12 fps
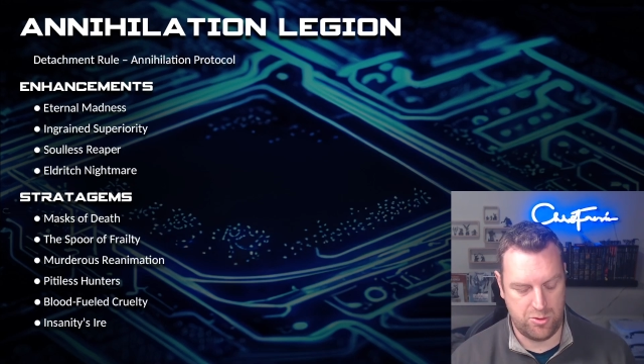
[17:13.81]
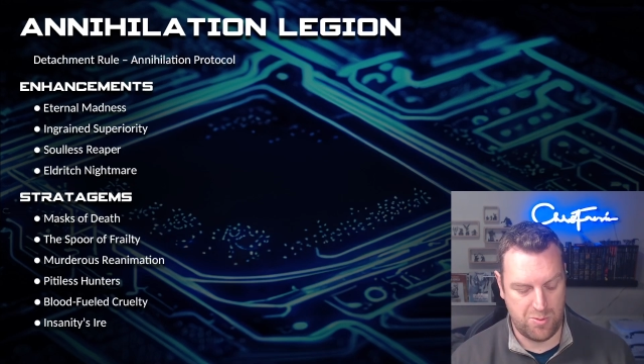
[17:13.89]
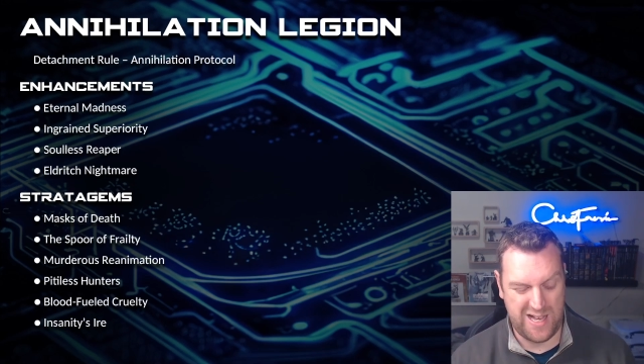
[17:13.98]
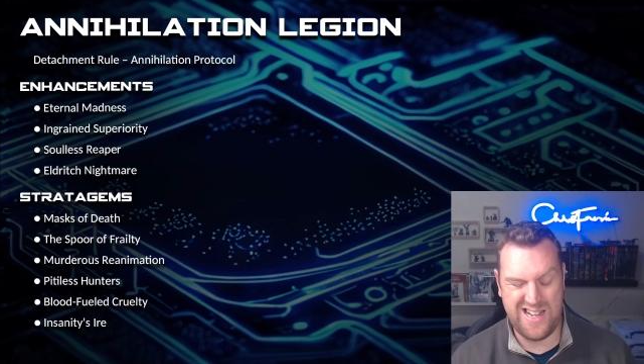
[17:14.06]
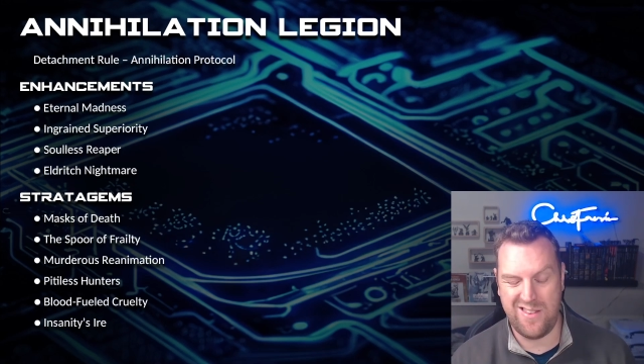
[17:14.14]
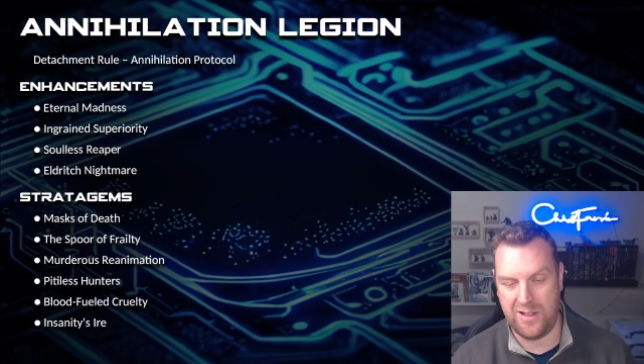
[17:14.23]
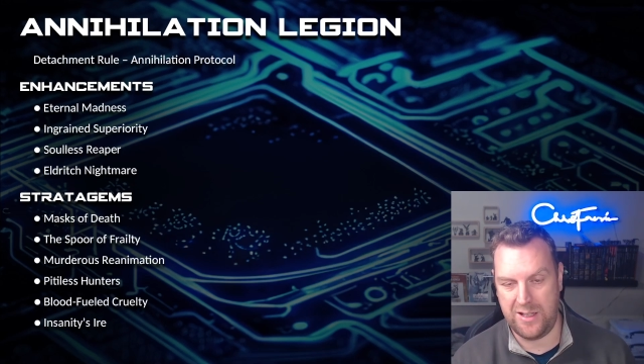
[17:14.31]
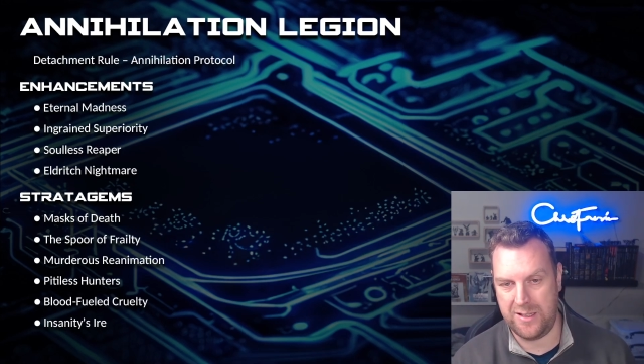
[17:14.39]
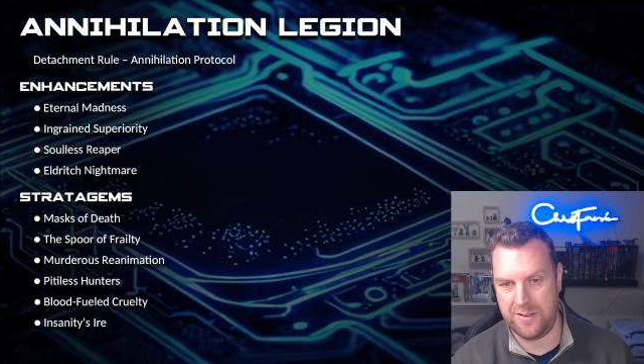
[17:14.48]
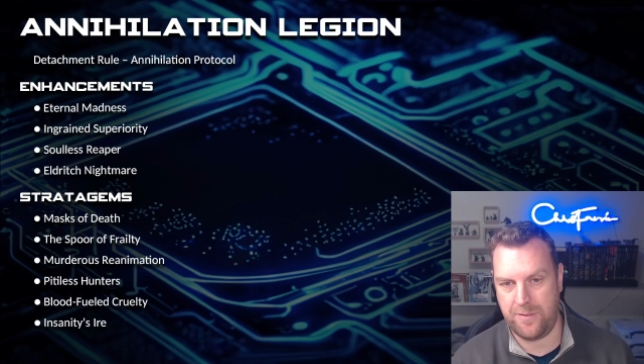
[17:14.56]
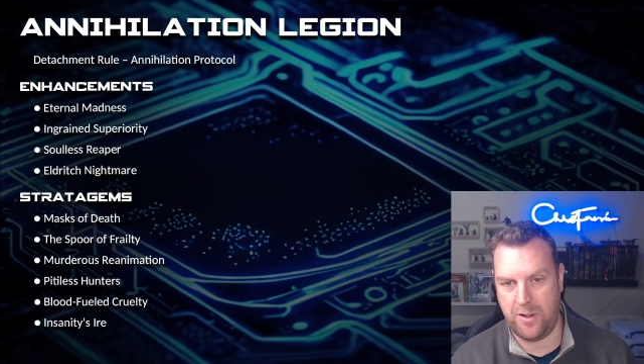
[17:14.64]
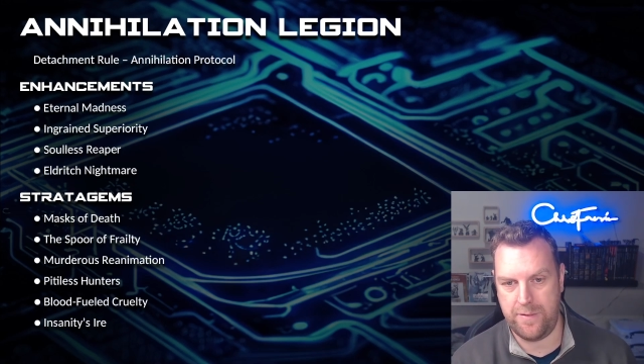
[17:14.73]
anything in
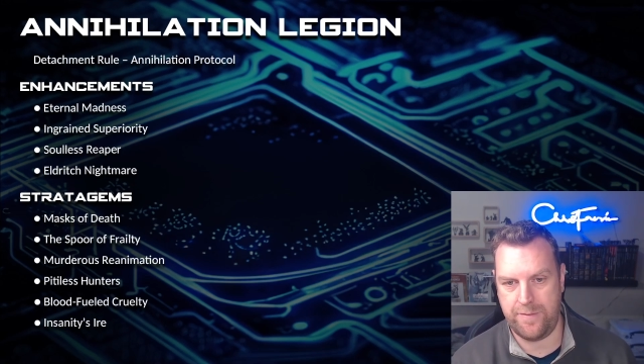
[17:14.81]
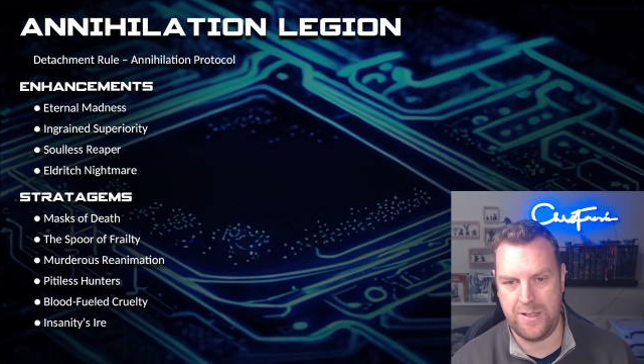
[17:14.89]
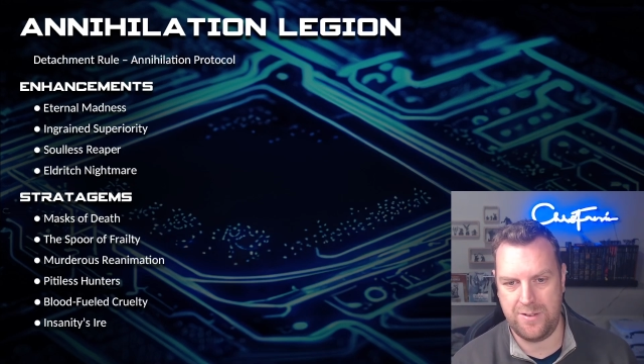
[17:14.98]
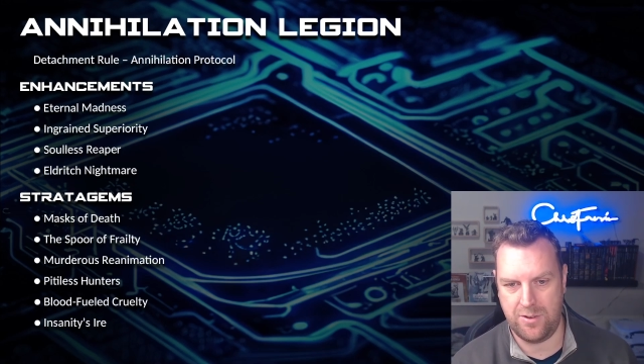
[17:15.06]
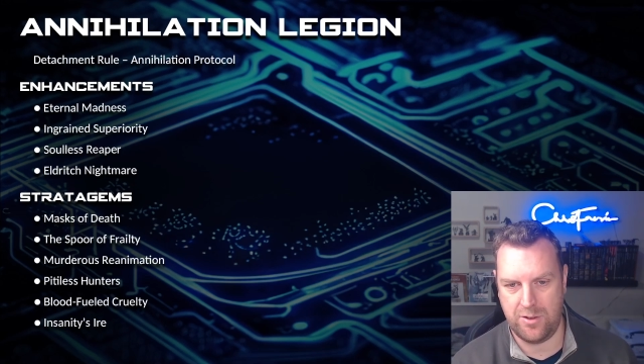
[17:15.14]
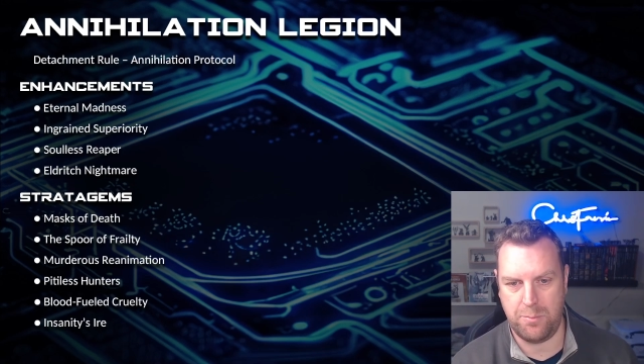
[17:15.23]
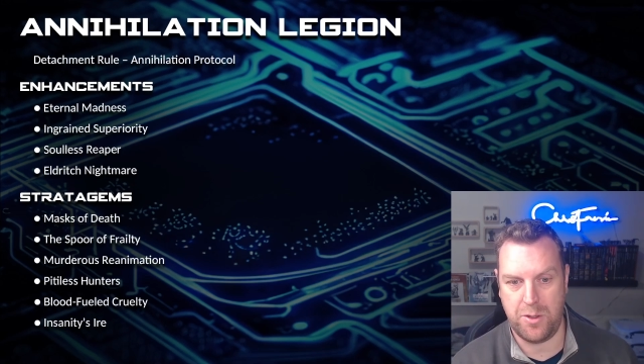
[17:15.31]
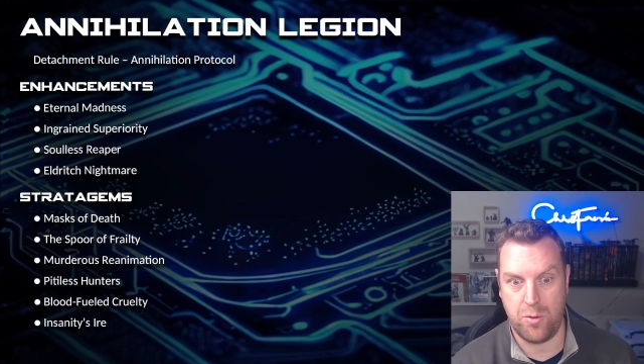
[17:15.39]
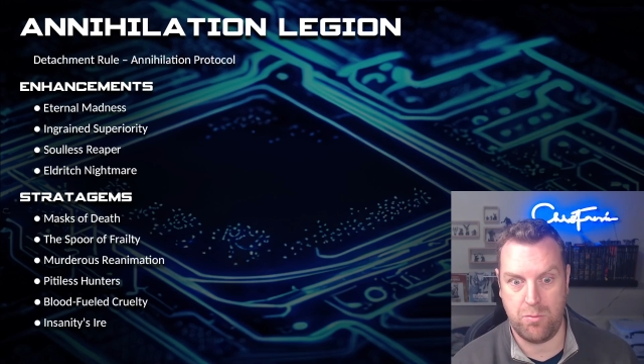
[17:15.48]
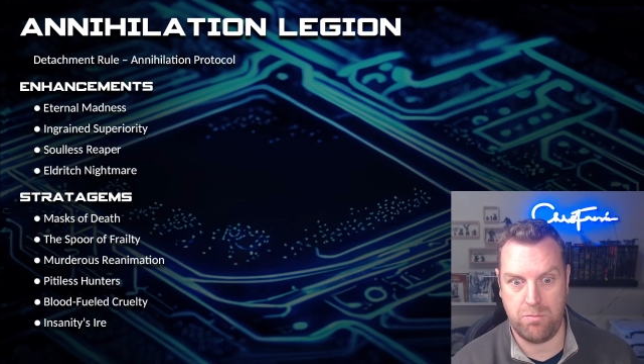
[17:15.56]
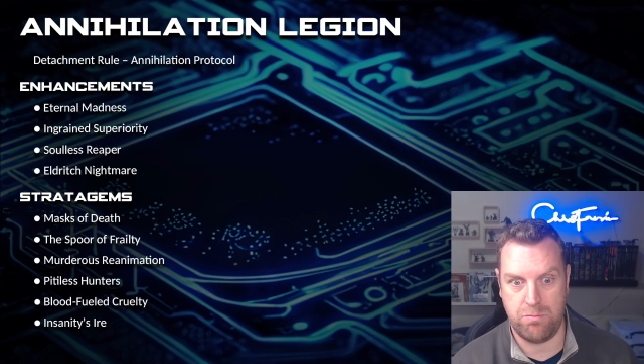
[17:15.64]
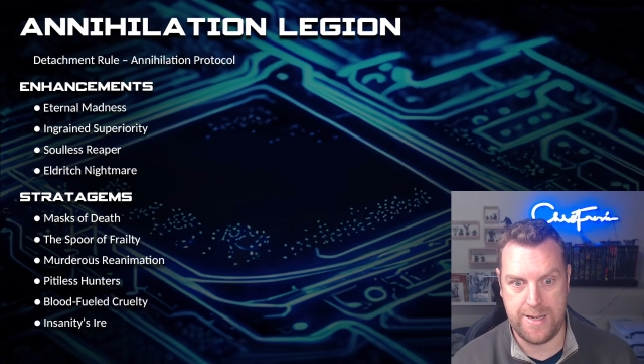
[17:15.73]
the fight phase is going to be
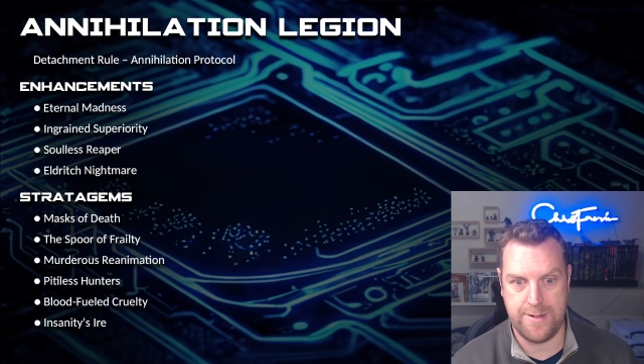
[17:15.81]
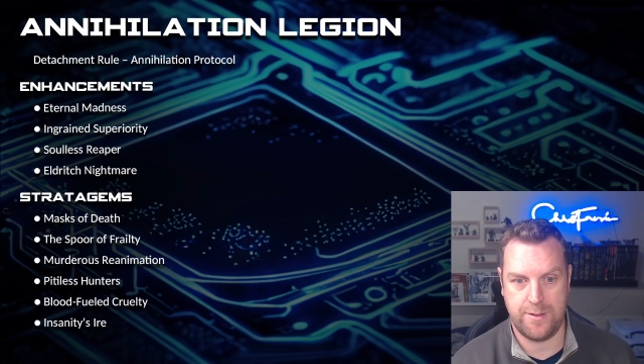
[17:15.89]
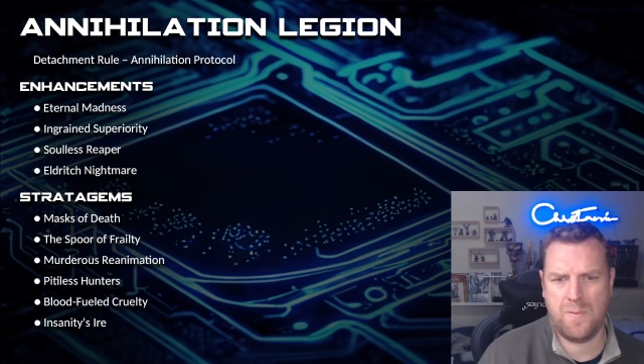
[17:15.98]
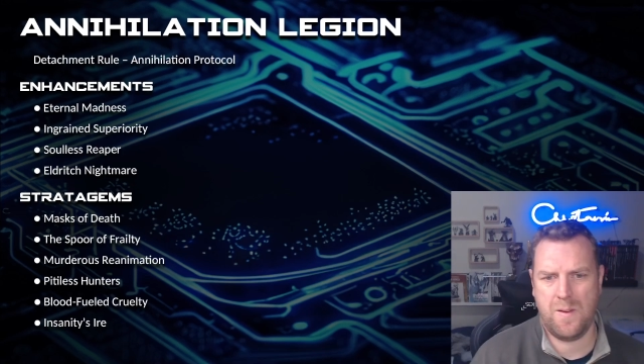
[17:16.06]
great.